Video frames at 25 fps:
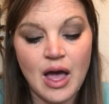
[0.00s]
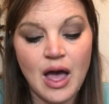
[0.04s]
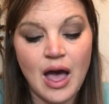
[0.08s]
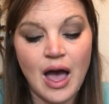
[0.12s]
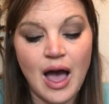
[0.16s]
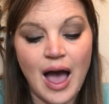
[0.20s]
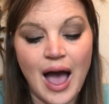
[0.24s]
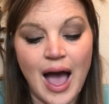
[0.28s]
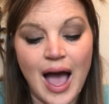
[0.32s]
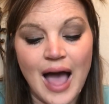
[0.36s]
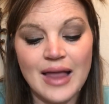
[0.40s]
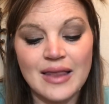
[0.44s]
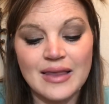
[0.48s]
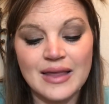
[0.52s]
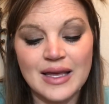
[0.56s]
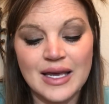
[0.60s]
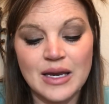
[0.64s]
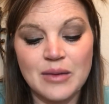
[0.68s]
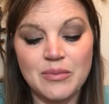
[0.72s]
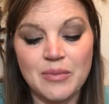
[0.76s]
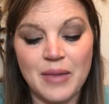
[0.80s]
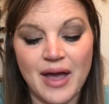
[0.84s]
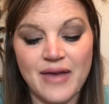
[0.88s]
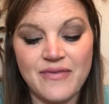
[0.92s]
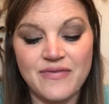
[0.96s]
I
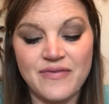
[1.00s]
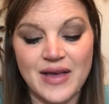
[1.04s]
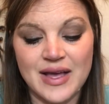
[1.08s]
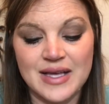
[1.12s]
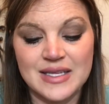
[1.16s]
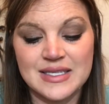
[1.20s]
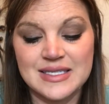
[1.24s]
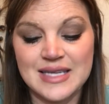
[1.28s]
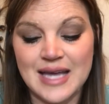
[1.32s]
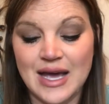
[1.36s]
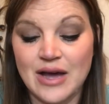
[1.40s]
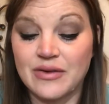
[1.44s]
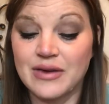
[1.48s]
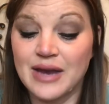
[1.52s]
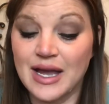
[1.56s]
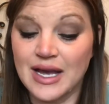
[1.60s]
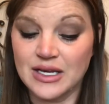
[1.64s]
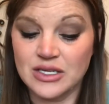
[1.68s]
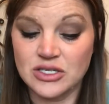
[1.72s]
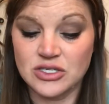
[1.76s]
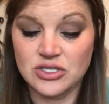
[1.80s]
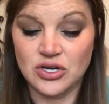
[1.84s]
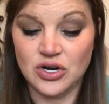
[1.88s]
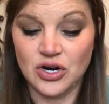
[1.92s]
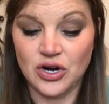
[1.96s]
leaned my face down
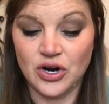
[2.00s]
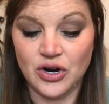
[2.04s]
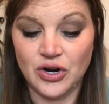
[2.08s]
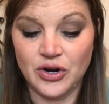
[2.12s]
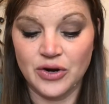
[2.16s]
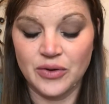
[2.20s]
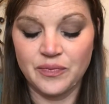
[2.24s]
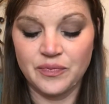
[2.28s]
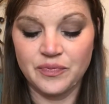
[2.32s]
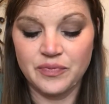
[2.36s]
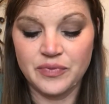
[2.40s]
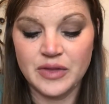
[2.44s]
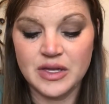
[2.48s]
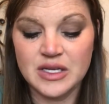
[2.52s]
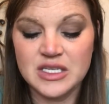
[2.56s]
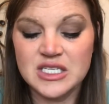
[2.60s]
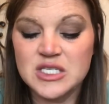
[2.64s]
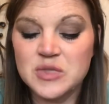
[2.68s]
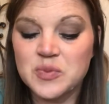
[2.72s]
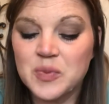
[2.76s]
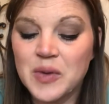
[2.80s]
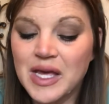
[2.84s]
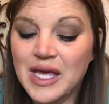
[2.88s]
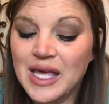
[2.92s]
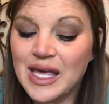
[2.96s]
next to her.
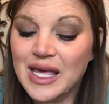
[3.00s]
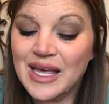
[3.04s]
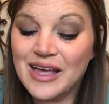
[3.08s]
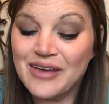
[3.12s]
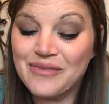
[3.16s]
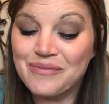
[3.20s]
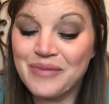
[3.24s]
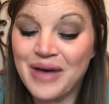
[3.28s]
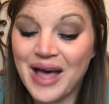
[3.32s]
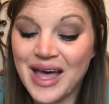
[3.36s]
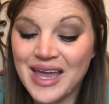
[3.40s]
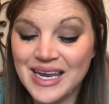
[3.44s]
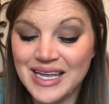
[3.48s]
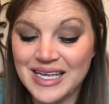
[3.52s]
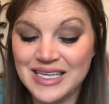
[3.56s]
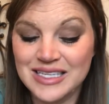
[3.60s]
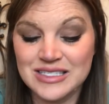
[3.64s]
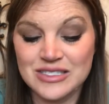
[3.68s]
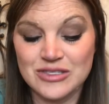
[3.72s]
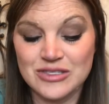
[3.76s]
Speaking of bunnies,